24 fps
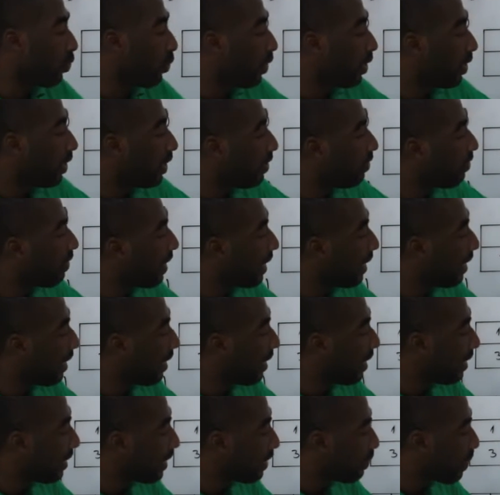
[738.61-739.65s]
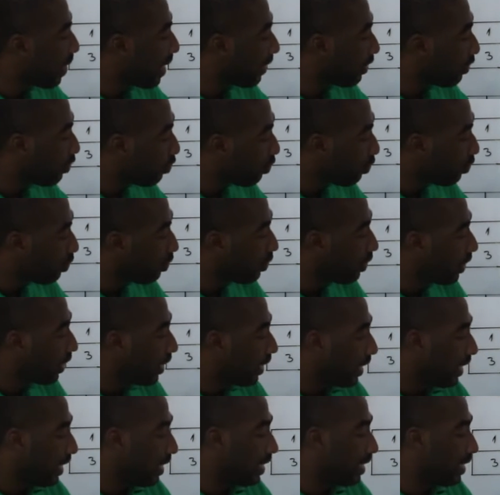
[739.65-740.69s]
We divided this by 2
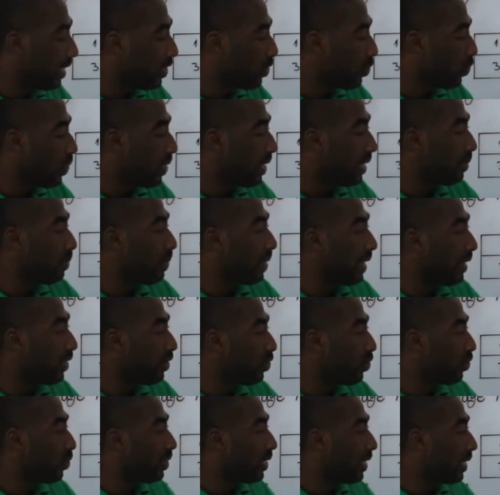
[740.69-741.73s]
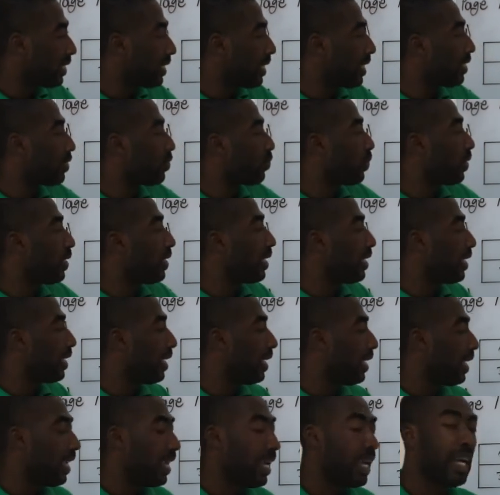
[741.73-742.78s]
and this one by 2 just as we did
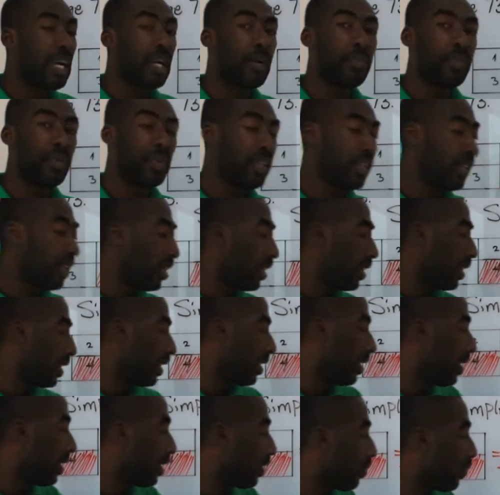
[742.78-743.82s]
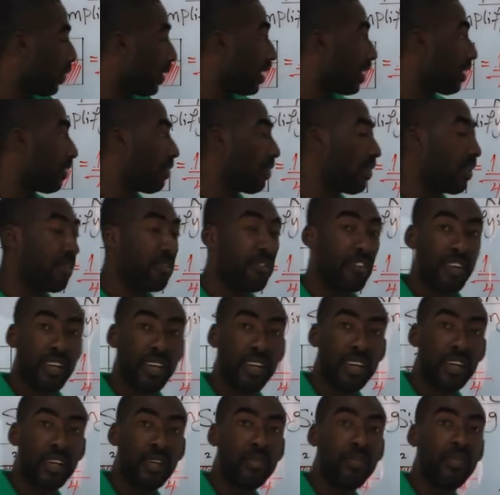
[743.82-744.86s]
up here, and then we have our
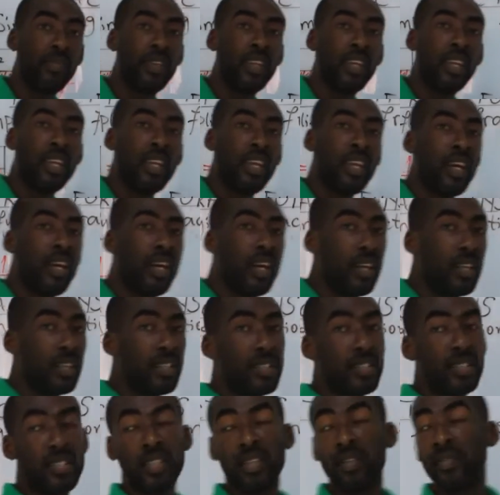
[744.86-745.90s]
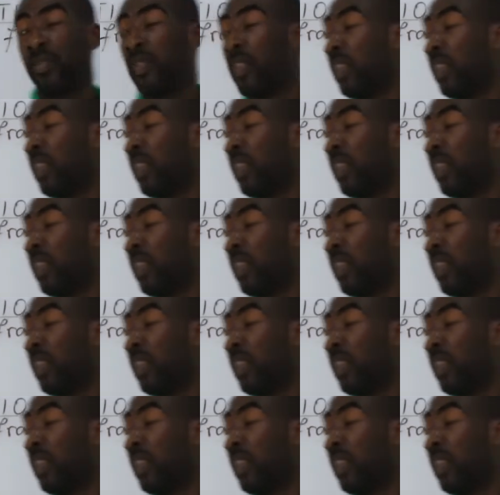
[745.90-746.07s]
final answer.